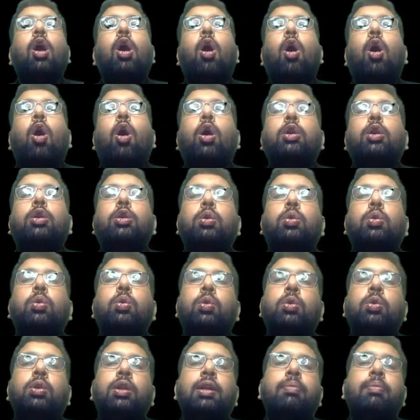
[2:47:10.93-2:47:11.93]

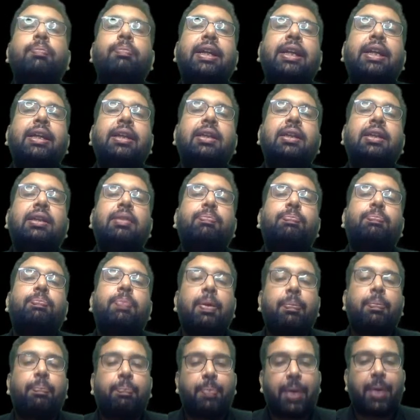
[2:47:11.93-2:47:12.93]
orthogonal means
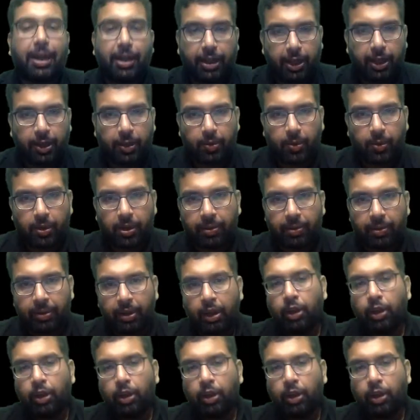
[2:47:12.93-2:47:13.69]
perpendicular.